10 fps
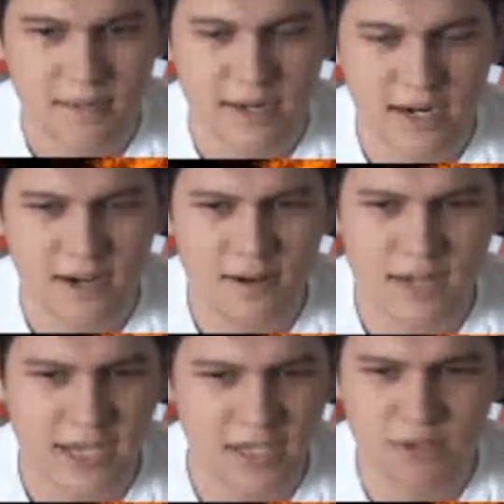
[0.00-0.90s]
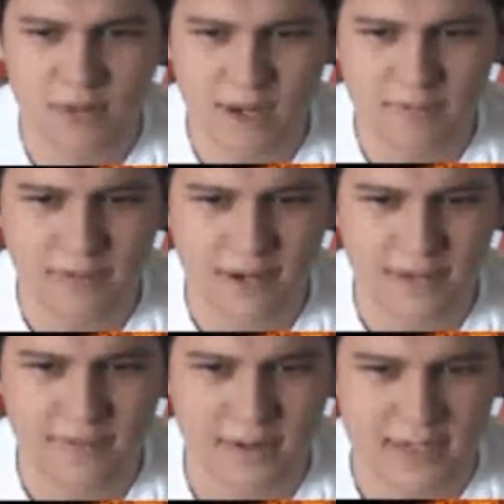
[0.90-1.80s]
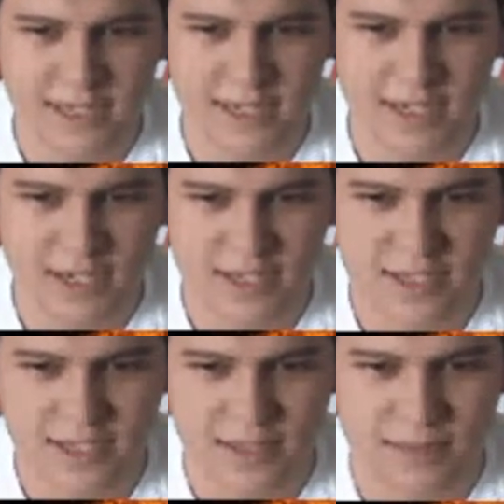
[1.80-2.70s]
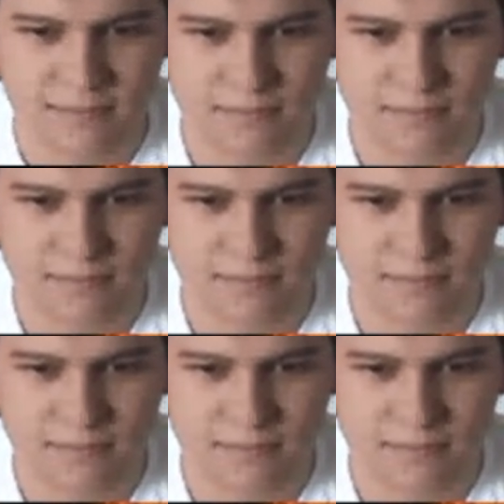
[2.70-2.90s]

I mean, how could they screw up one for the Sega Genesis?